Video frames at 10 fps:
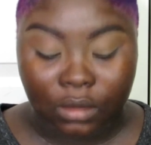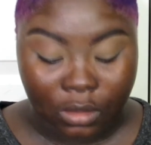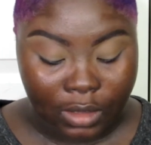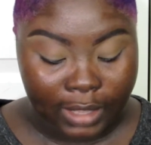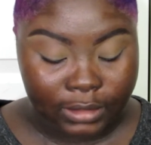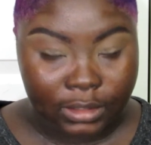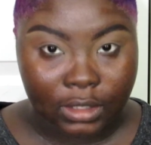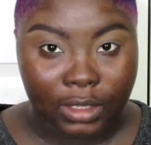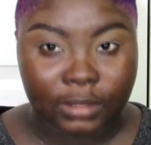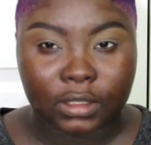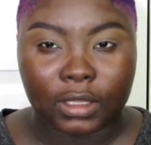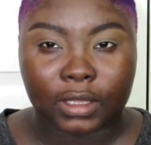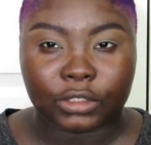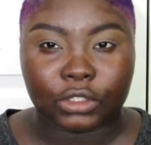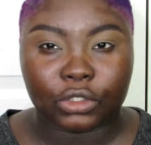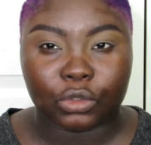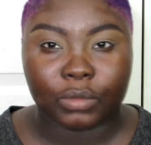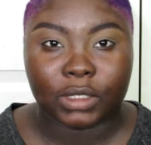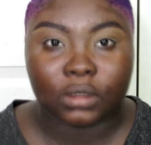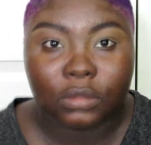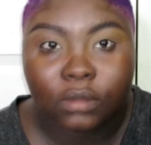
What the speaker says: Can you guys see that? I think I should zoom in.